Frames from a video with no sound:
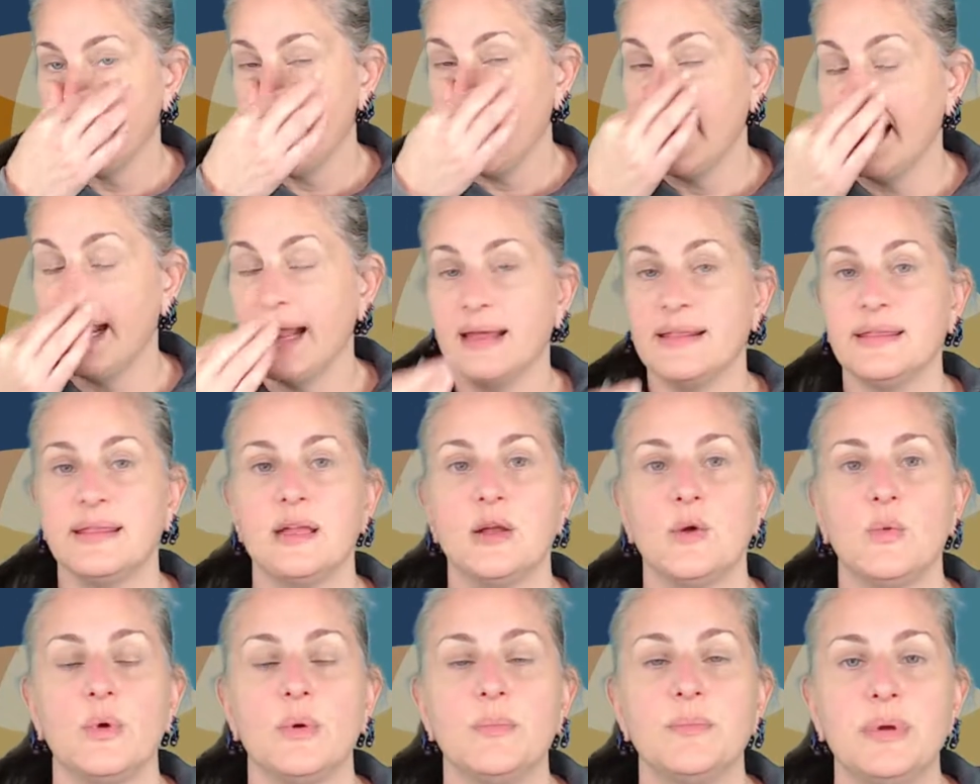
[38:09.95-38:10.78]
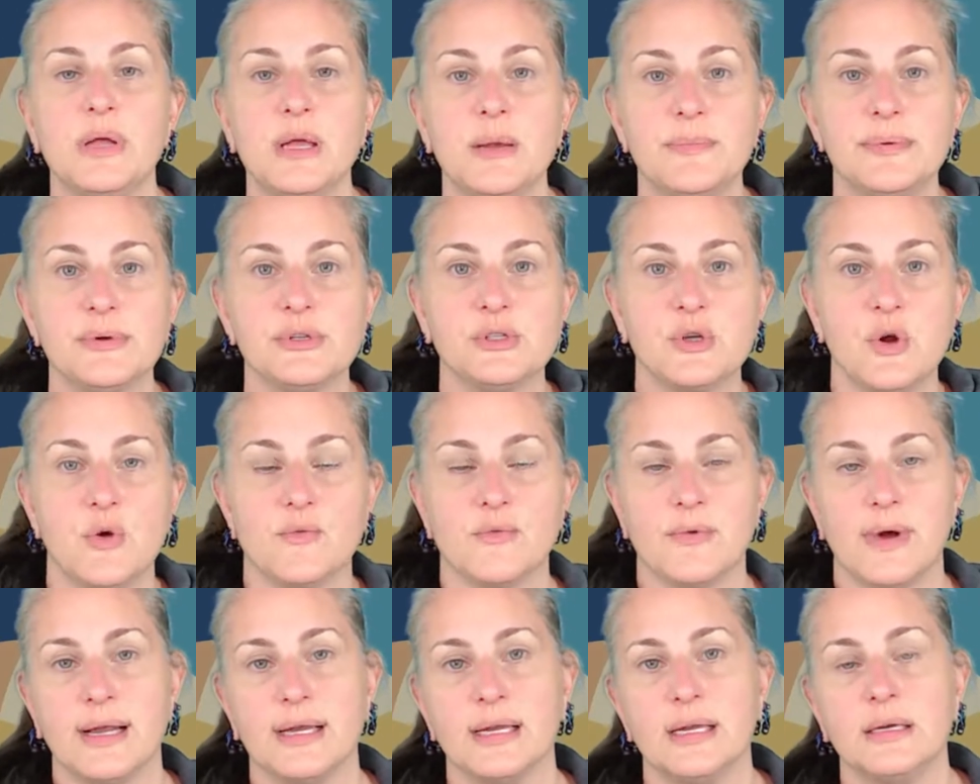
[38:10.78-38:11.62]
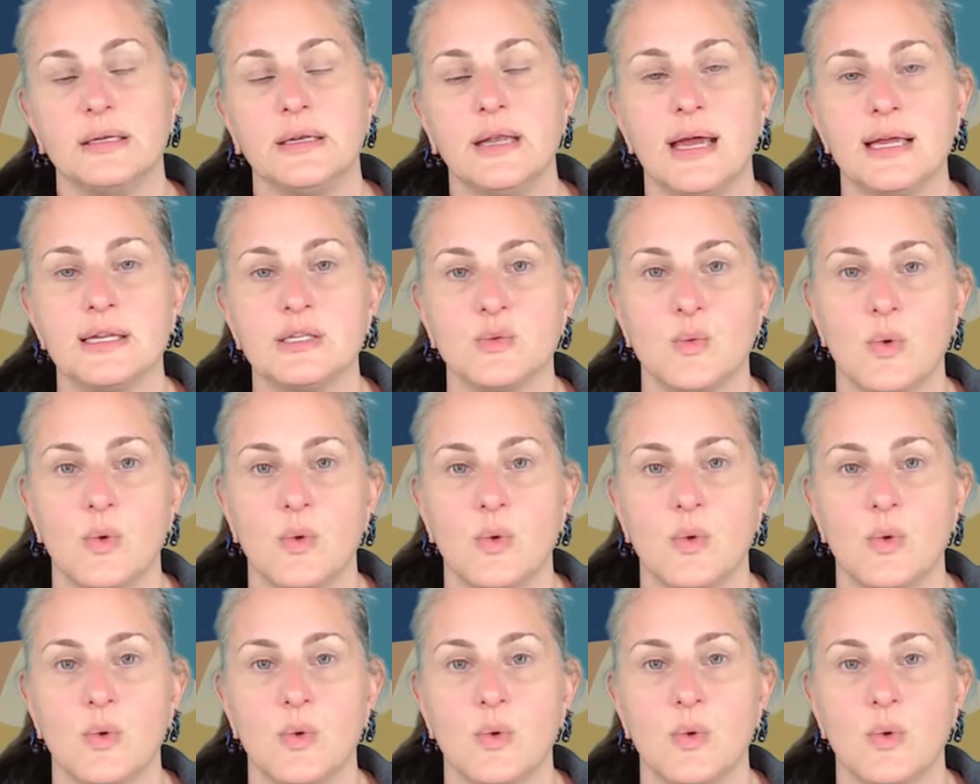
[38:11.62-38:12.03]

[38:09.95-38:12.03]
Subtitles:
And I think when people don't recognize